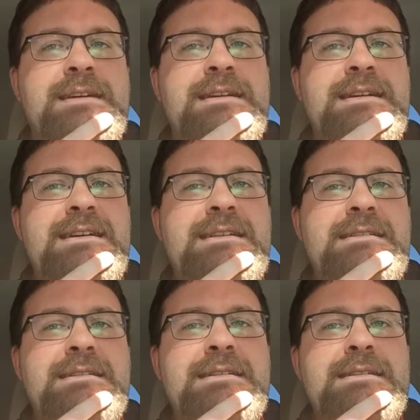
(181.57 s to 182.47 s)
uh,
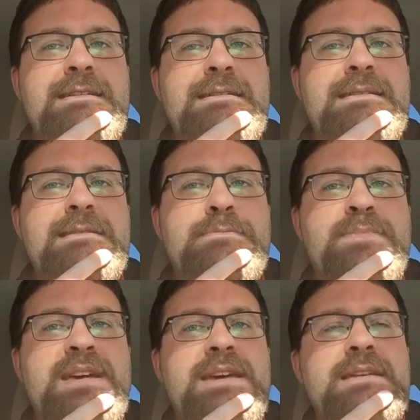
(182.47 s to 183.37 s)

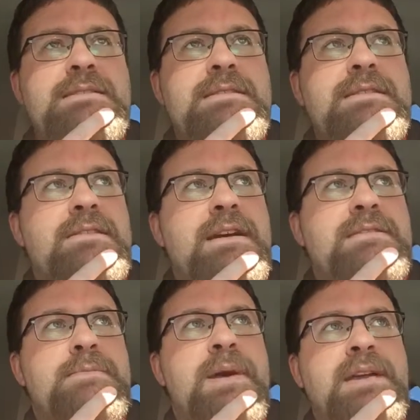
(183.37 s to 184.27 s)
Biggie,
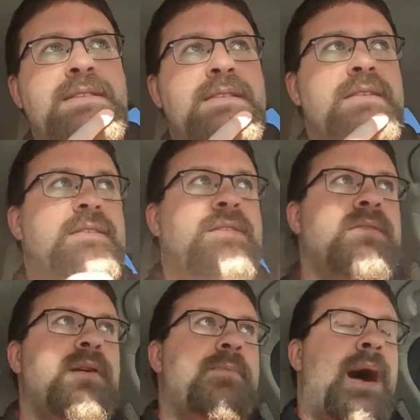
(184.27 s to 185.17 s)
rest in peace.
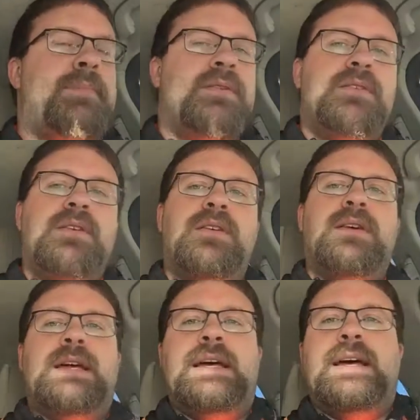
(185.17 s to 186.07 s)
Big Poppa.
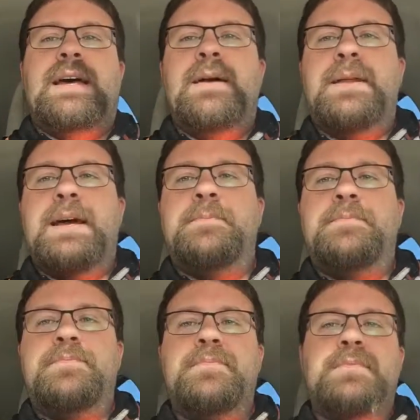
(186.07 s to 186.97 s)
Uh,
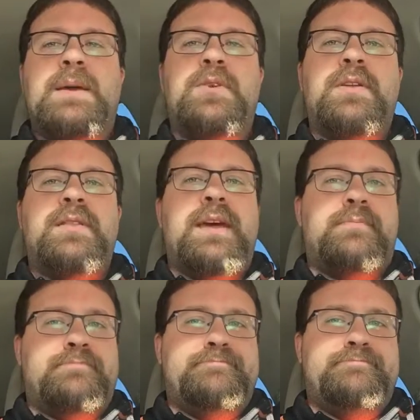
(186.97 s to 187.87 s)
Eminem, keep doing your
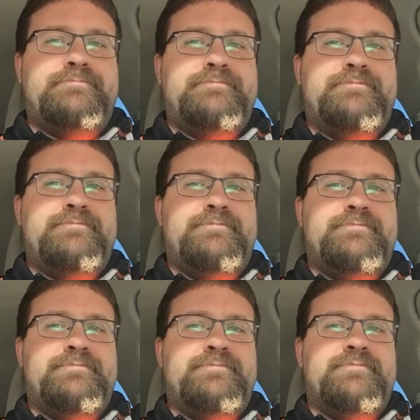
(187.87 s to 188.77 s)
thing.
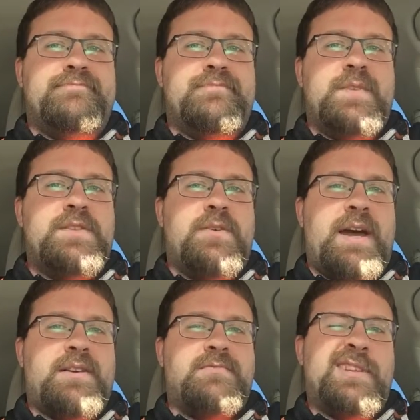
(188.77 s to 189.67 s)
You
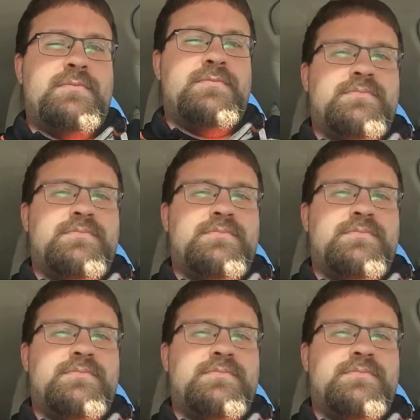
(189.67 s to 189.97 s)
too, Ash.